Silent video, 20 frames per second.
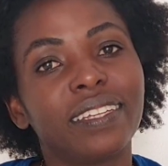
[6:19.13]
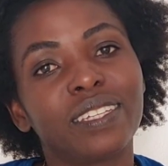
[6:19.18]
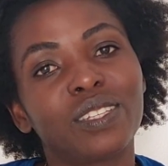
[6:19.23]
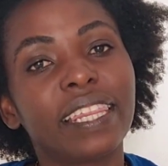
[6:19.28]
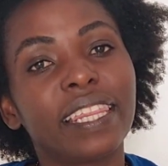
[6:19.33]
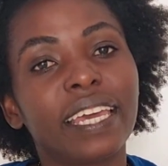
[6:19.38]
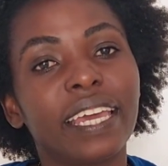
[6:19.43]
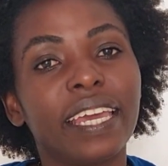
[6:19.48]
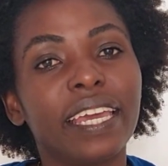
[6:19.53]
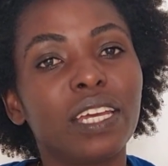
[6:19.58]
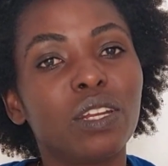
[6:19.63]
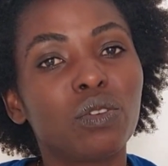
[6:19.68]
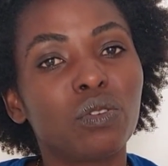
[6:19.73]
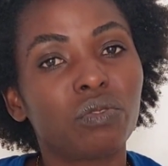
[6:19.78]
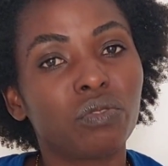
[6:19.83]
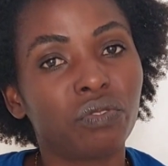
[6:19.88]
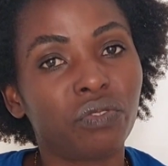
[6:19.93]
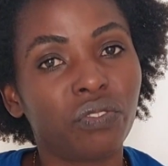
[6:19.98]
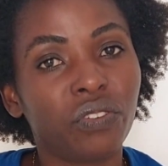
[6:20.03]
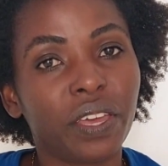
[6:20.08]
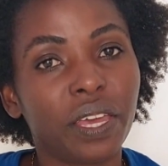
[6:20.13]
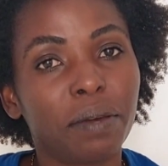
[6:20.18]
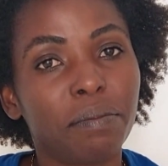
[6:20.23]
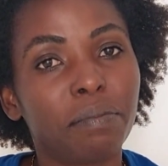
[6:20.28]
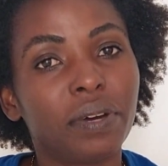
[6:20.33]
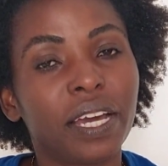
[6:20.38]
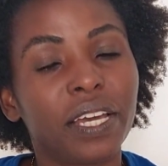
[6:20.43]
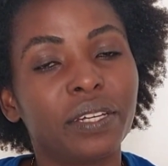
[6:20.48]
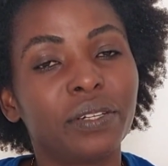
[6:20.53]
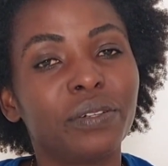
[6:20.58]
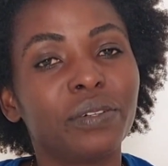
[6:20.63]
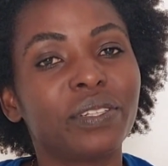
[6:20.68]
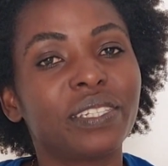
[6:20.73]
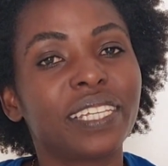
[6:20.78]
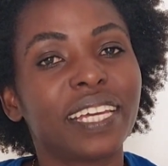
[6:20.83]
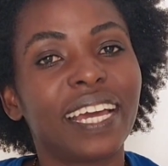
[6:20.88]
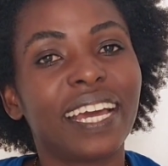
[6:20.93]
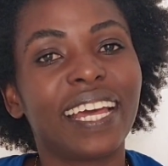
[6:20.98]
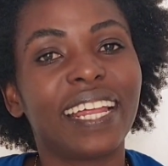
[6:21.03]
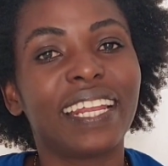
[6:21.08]
In the end of Feb, I got
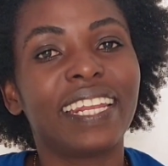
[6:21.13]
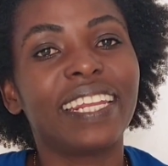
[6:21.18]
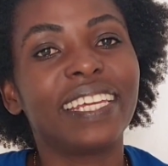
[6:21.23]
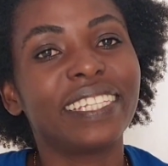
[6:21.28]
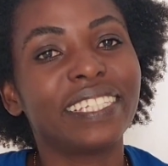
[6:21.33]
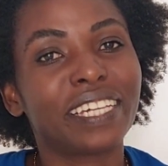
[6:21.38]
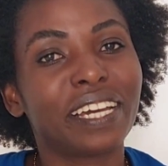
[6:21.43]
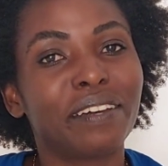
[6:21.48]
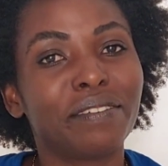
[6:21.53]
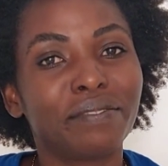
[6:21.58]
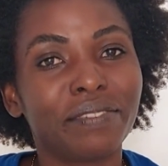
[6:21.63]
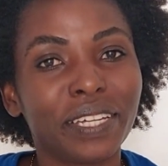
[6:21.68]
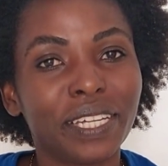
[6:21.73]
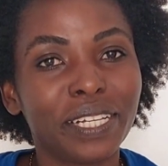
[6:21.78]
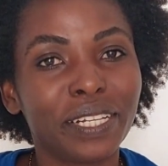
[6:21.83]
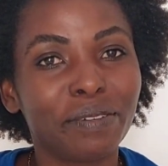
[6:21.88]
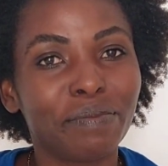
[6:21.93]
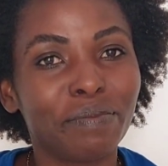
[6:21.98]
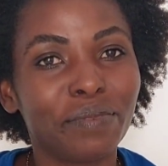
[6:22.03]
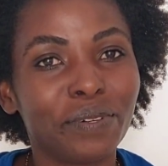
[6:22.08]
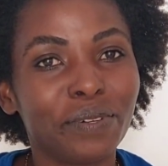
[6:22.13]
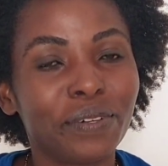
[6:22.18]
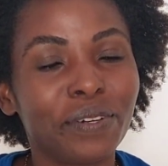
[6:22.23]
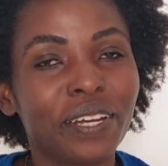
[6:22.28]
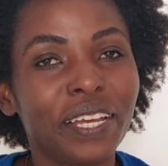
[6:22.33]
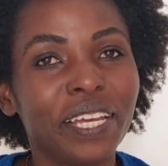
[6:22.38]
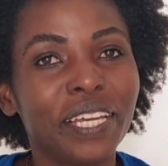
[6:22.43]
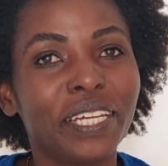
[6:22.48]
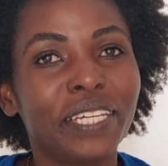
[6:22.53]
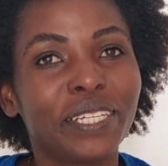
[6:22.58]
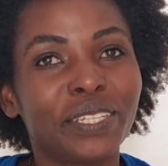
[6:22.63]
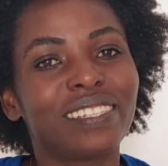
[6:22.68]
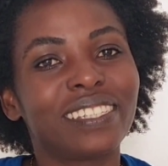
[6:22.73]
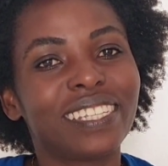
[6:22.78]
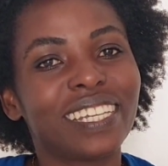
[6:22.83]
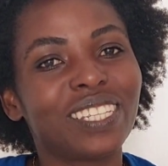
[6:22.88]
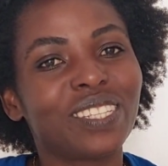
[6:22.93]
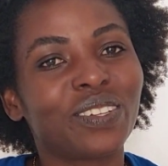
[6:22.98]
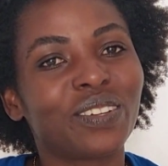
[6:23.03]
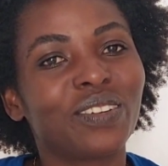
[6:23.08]
a date available. I was
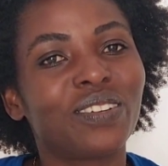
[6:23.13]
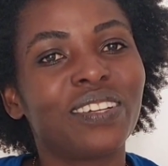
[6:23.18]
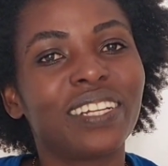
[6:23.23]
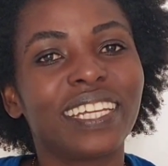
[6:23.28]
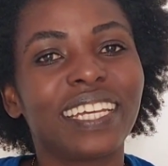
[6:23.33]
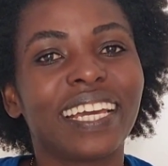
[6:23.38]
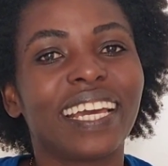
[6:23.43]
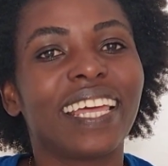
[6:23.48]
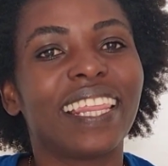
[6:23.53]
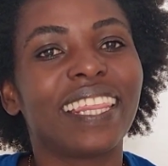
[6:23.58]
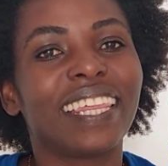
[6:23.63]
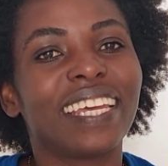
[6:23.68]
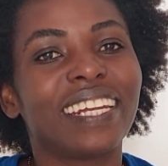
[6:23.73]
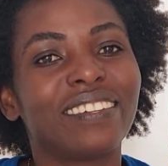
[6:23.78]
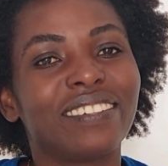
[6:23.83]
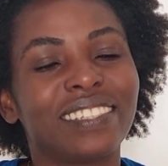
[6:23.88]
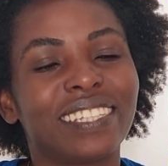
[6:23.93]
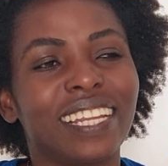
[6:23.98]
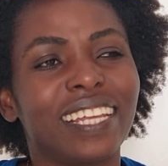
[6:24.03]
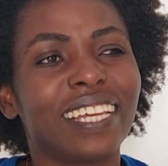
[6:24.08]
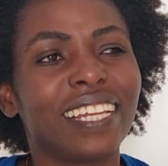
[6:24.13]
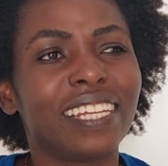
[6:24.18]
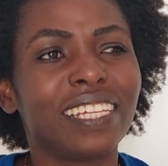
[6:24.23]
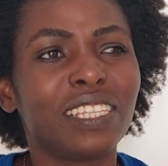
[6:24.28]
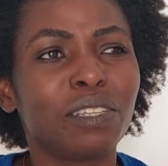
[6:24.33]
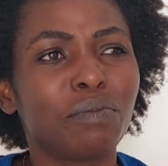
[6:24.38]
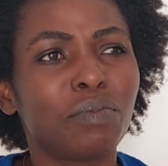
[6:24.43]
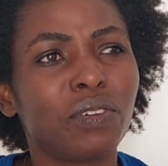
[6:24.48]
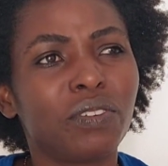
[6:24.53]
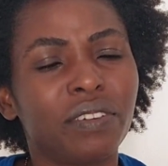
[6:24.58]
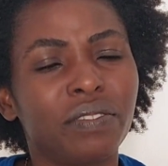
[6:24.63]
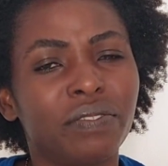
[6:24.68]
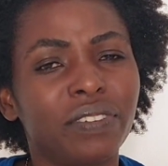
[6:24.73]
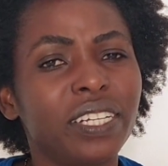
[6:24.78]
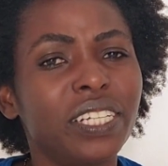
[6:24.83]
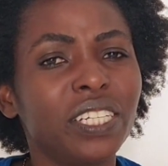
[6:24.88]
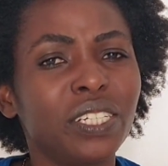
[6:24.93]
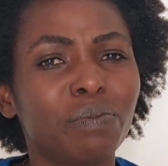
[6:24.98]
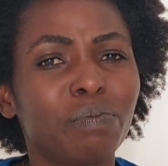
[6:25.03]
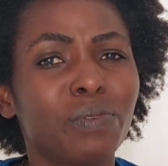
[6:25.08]
just scrolling, and then I was like, let me
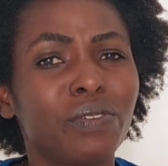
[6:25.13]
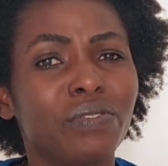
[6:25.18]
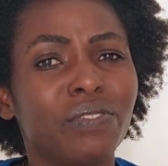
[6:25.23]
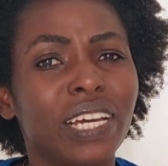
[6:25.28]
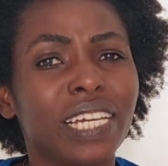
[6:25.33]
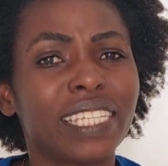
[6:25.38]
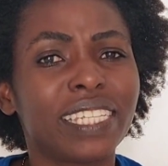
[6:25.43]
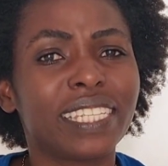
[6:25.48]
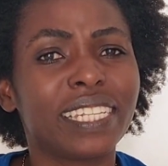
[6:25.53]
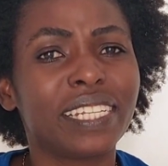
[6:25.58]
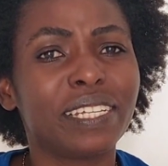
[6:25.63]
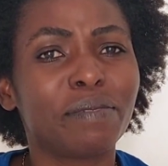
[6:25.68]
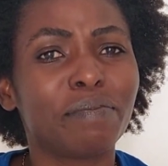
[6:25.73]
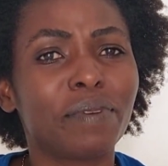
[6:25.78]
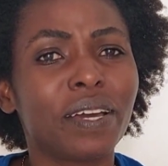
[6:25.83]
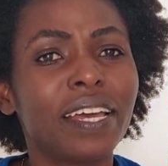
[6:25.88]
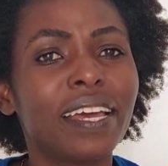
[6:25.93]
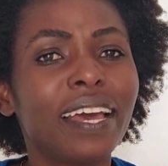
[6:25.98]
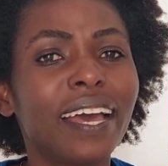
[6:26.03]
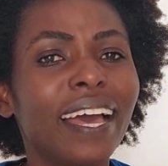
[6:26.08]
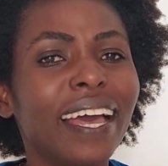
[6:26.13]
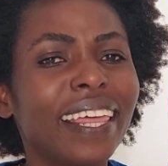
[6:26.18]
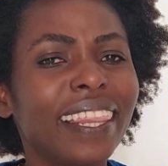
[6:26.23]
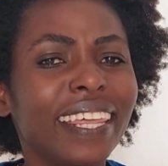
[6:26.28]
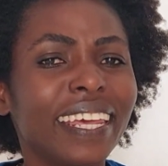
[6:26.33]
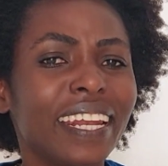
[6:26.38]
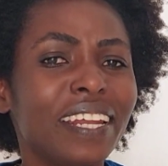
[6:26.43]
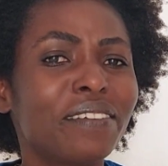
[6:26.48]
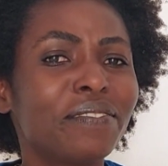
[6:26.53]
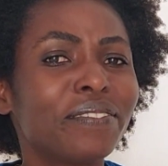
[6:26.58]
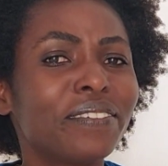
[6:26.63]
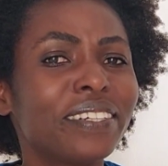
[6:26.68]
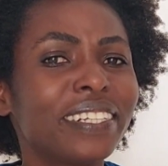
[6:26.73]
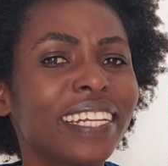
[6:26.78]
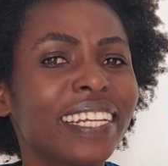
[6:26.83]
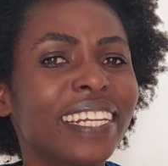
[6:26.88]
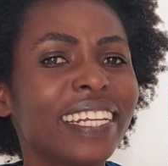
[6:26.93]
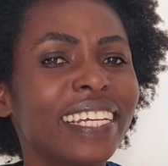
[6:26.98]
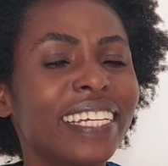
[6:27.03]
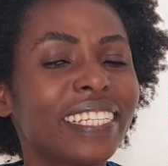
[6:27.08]
refresh before I sleep. And then I found
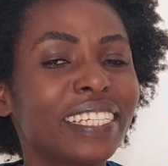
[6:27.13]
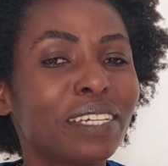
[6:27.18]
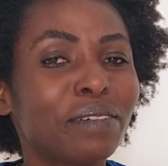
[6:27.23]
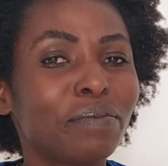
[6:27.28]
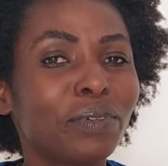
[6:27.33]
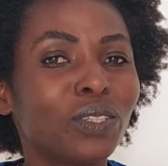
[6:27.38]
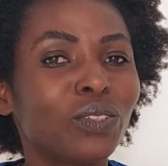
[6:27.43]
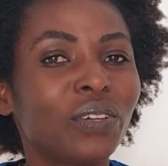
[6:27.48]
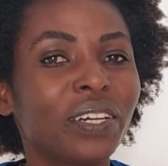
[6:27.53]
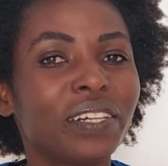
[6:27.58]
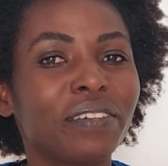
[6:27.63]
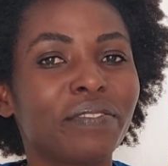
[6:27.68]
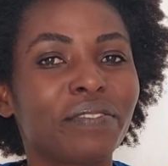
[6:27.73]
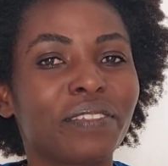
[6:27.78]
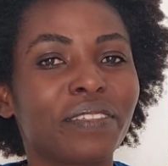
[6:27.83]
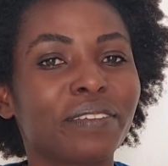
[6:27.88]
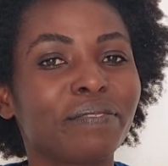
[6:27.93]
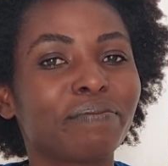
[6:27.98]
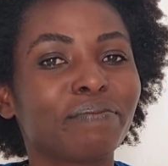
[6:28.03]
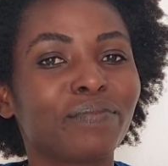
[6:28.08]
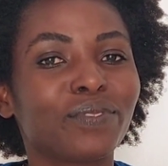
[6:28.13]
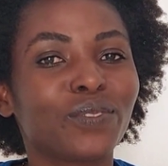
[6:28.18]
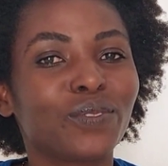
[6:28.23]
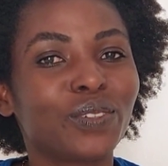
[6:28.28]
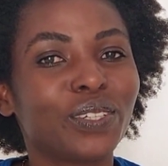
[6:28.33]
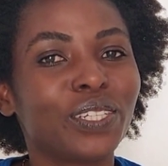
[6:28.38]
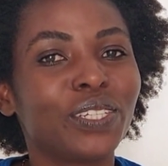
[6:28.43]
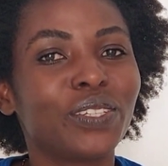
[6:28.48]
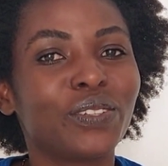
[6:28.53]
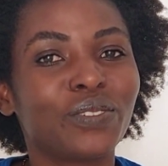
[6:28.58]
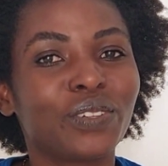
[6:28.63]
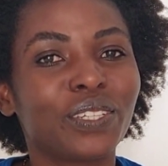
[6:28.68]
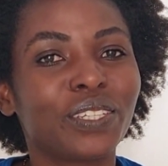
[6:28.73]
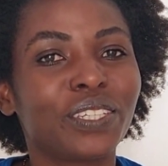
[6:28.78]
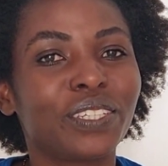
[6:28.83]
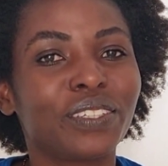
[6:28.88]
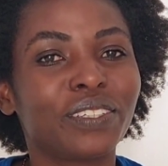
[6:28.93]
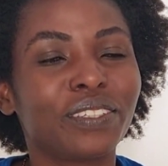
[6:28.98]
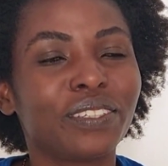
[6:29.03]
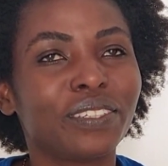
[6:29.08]
a date, April 12th,
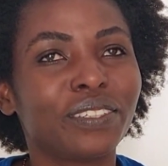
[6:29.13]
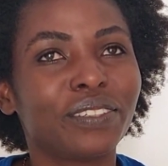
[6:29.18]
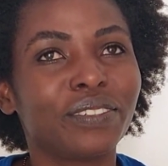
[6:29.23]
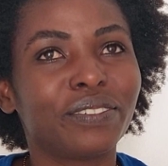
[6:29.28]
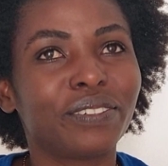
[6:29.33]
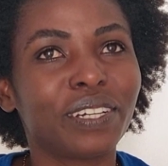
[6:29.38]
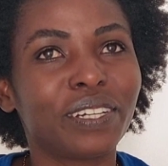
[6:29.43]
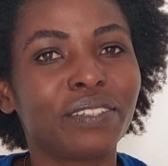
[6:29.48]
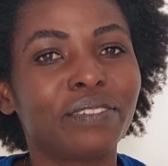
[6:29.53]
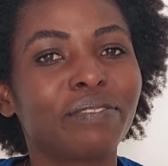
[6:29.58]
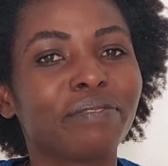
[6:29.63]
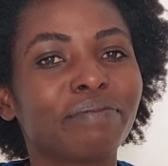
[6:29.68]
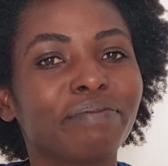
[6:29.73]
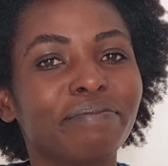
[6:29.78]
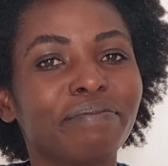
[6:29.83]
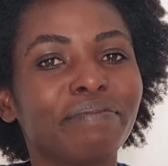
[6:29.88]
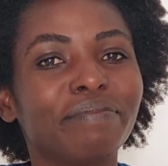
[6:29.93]
2021.